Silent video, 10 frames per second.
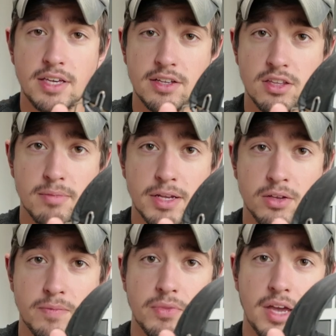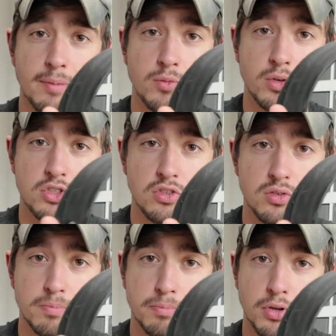into the middle. I'm going to
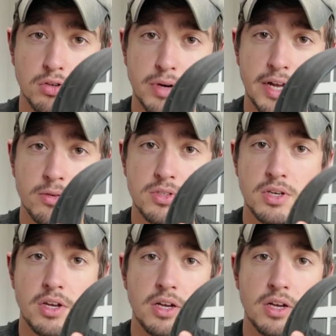pull around